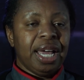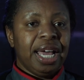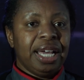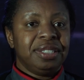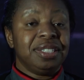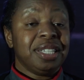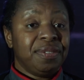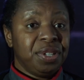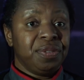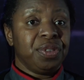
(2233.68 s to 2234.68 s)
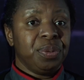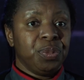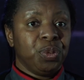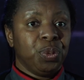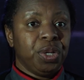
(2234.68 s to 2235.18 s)
and seven of
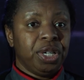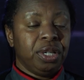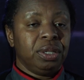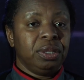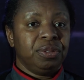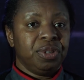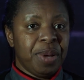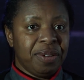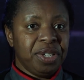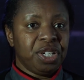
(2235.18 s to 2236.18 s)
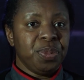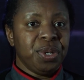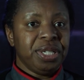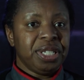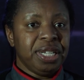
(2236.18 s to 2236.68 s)
them were from ethnic
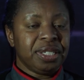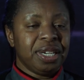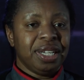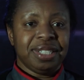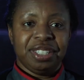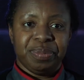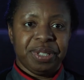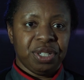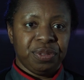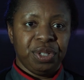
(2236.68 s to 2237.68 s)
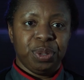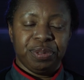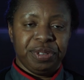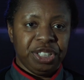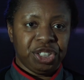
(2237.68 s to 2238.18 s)
communities. And I said to myself, you know
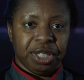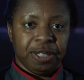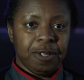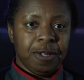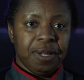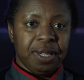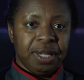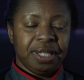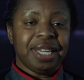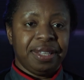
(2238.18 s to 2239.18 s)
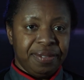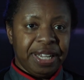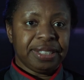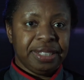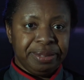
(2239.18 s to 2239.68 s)
what, Felicia take the
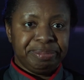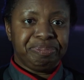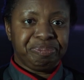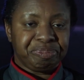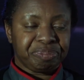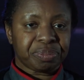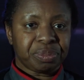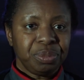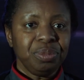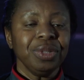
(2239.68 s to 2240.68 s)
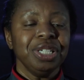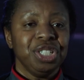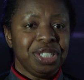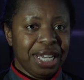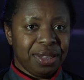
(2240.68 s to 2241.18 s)
vaccine.
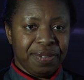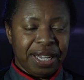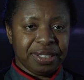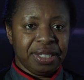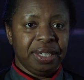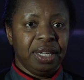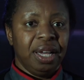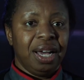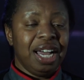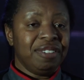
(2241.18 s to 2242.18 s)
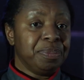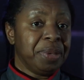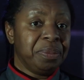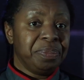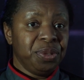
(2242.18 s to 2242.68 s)
Just take the vaccine. I have a
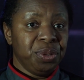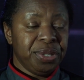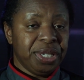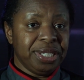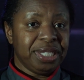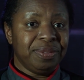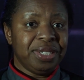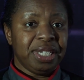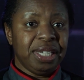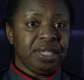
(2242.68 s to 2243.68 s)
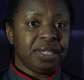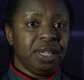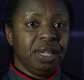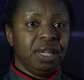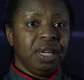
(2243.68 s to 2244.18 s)
mum who's in her 70s.
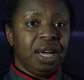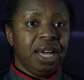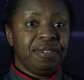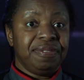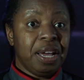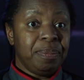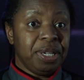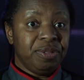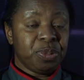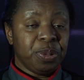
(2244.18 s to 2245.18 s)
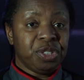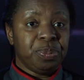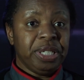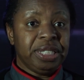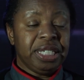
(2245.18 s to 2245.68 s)
I have family
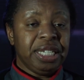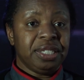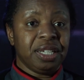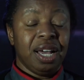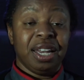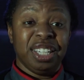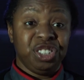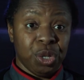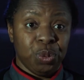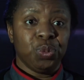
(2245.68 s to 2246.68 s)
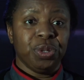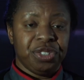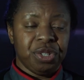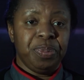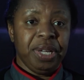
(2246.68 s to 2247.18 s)
responsibilities, and I don't
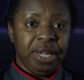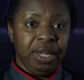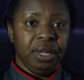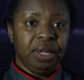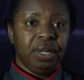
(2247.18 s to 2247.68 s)
want to be